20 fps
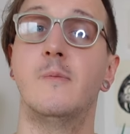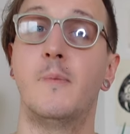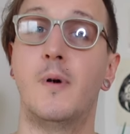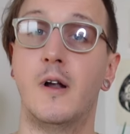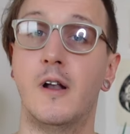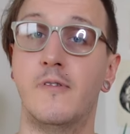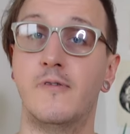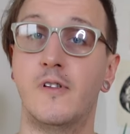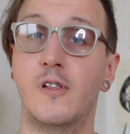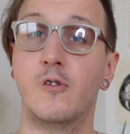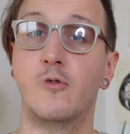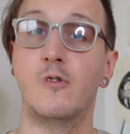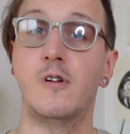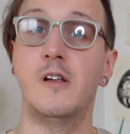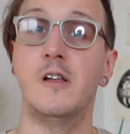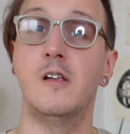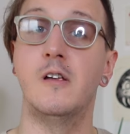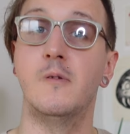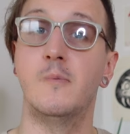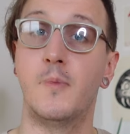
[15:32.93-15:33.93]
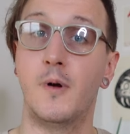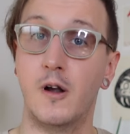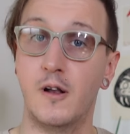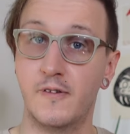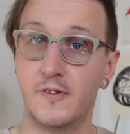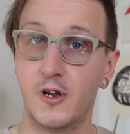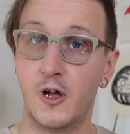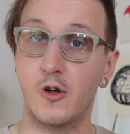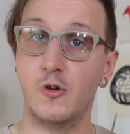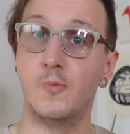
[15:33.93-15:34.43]
pull off to three, pull
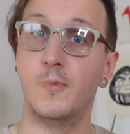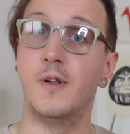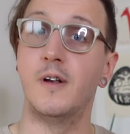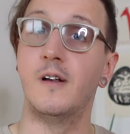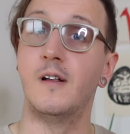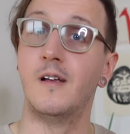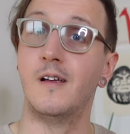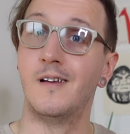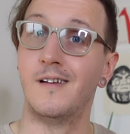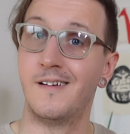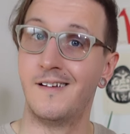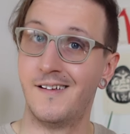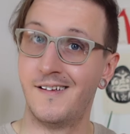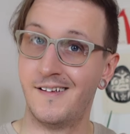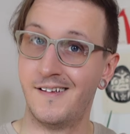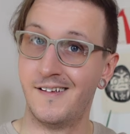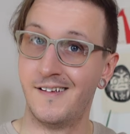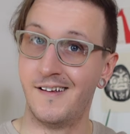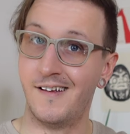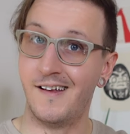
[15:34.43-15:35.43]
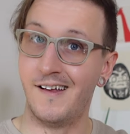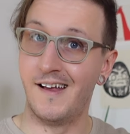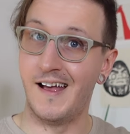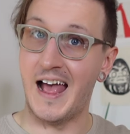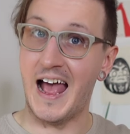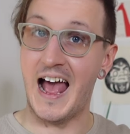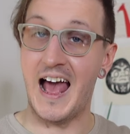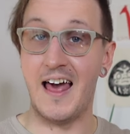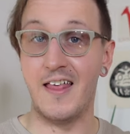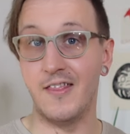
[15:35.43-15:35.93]
off to open,
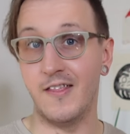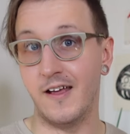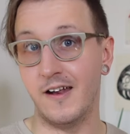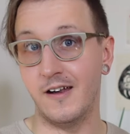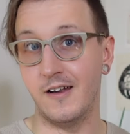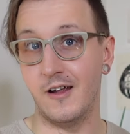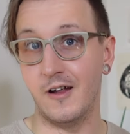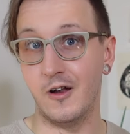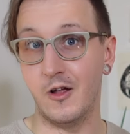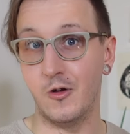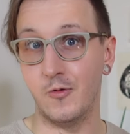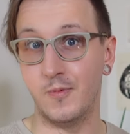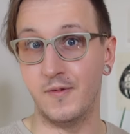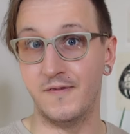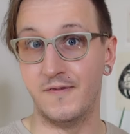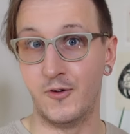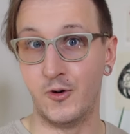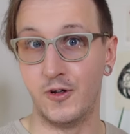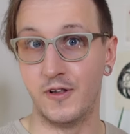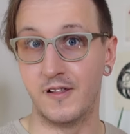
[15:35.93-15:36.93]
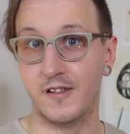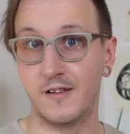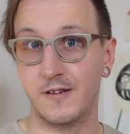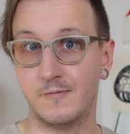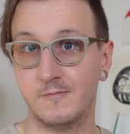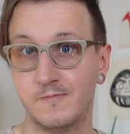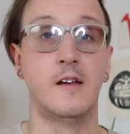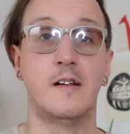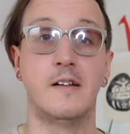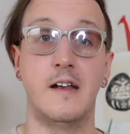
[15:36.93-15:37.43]
and then an open fourth.
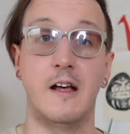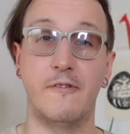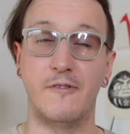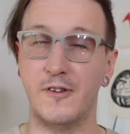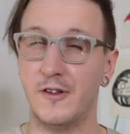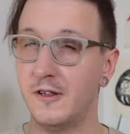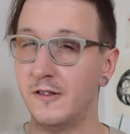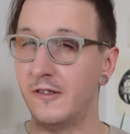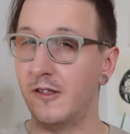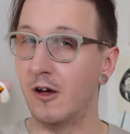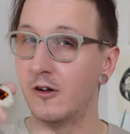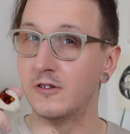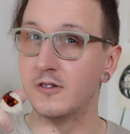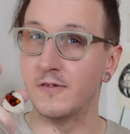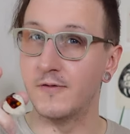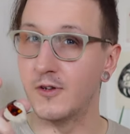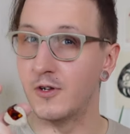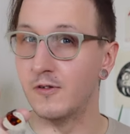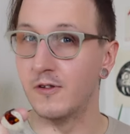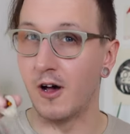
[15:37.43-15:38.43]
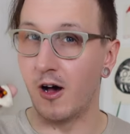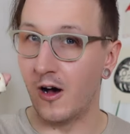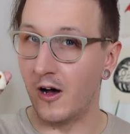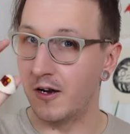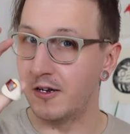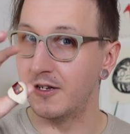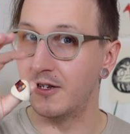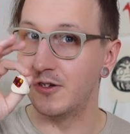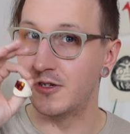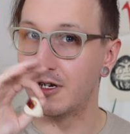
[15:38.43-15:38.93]
Now, for those of you that
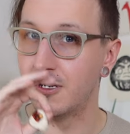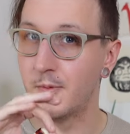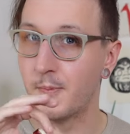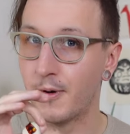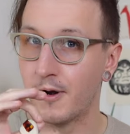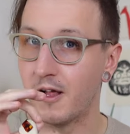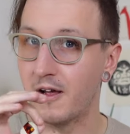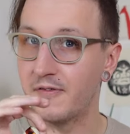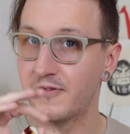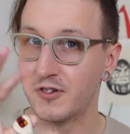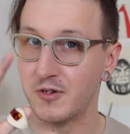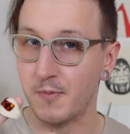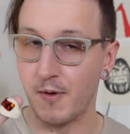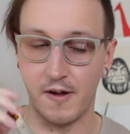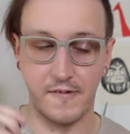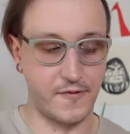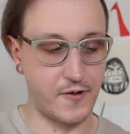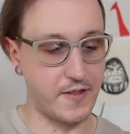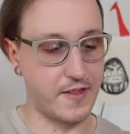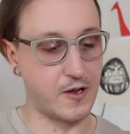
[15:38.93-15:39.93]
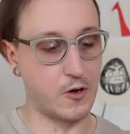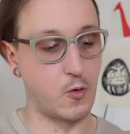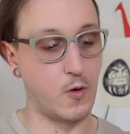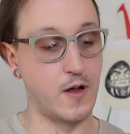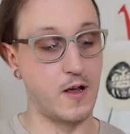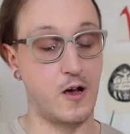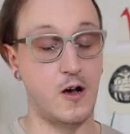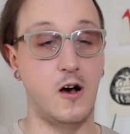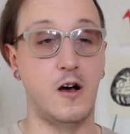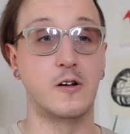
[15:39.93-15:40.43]
aren't used to your pull offs, you might find that
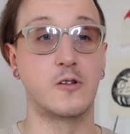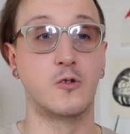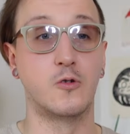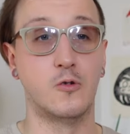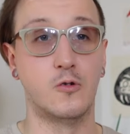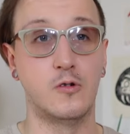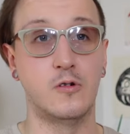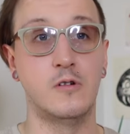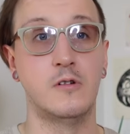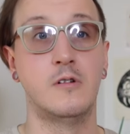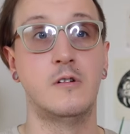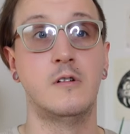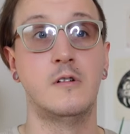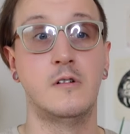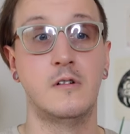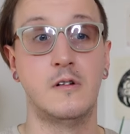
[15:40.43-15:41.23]
quite hardcore.